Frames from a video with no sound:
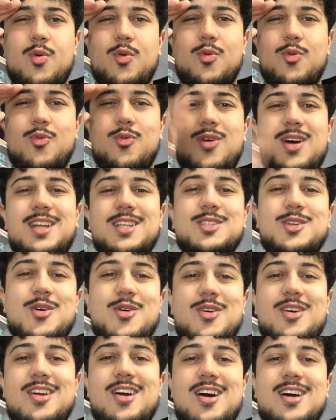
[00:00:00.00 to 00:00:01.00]
What is
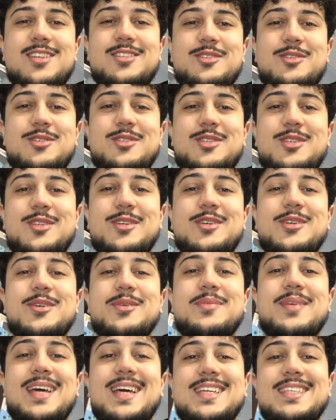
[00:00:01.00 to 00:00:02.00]
going on
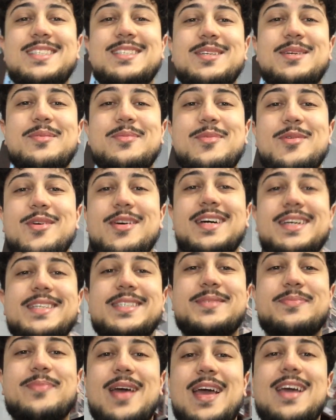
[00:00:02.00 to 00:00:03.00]
YouTube? It's your boy
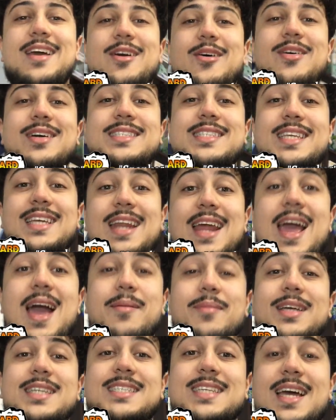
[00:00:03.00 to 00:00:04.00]
Spanko and today I'm
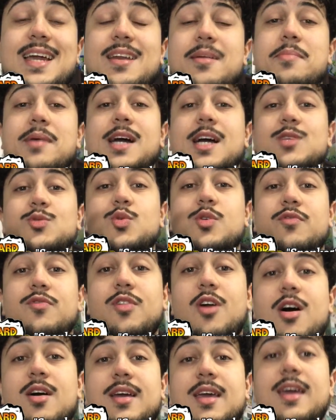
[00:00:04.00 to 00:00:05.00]
excited because we're
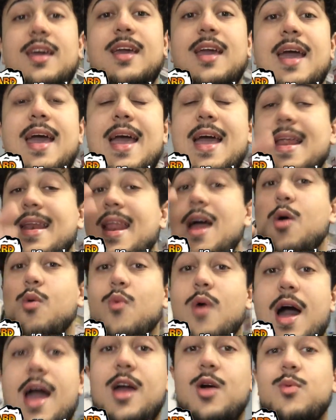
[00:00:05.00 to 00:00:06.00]
vlogging. Now
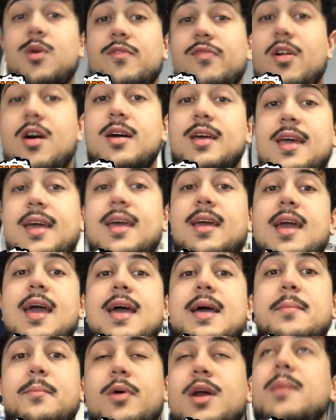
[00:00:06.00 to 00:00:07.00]
why are we vlogging?
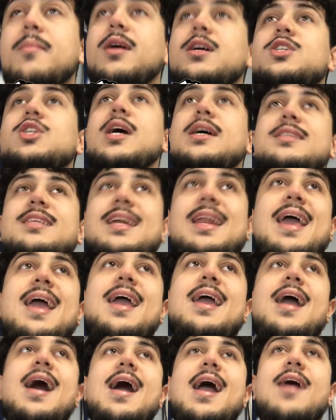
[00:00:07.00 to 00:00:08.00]
Pretty much
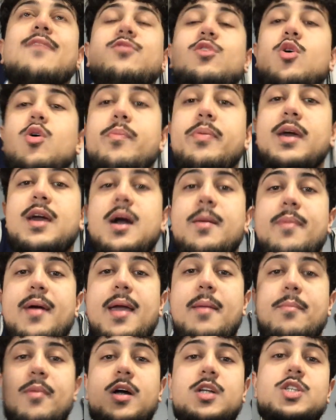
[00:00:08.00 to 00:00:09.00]
today I have to go pick up a
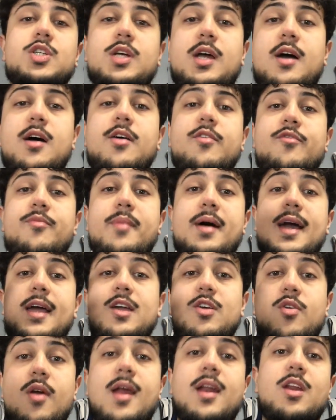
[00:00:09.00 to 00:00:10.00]
bunch of my
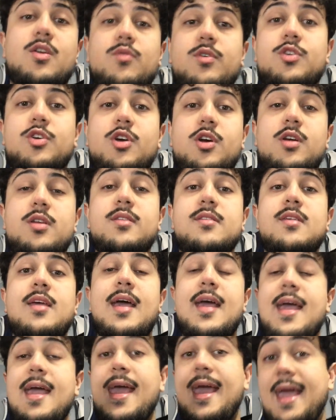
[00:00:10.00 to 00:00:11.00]
graded returns
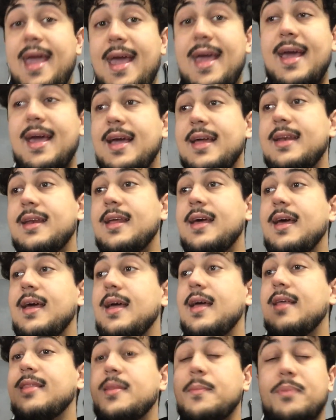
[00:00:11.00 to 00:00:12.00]
and
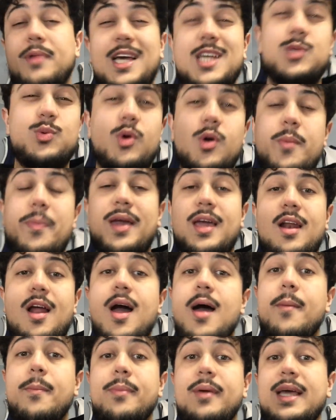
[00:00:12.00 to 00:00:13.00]
the place where we pick it
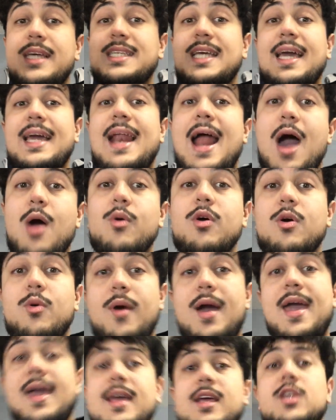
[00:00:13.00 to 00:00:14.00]
up is like an hour
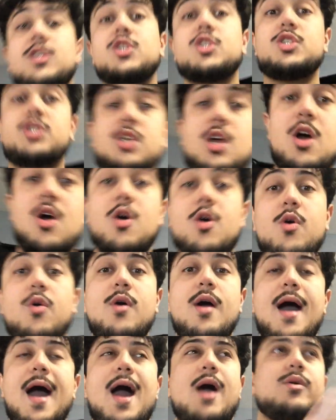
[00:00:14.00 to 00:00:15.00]
away.
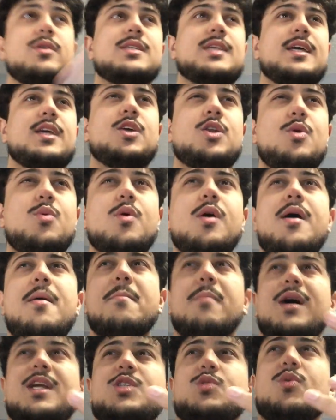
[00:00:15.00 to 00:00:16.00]
So I was like, you know what,
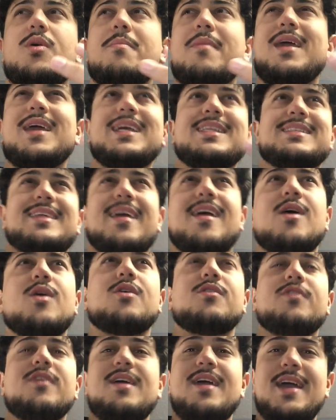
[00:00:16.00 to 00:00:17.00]
might as well make a day out
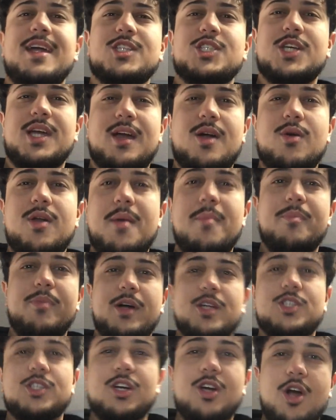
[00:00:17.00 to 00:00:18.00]
of it and check out a
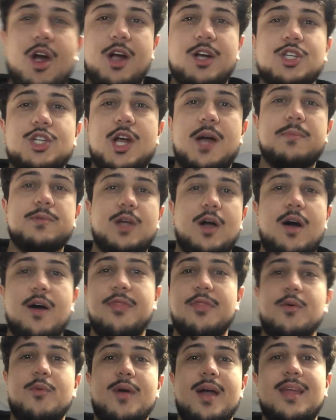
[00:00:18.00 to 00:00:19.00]
bunch of card shops
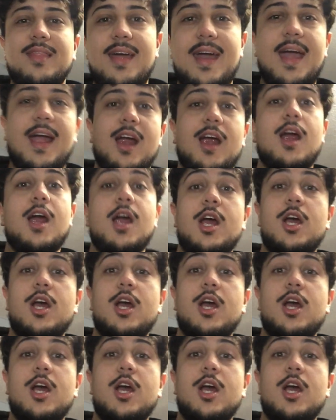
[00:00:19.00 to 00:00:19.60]
on the way there.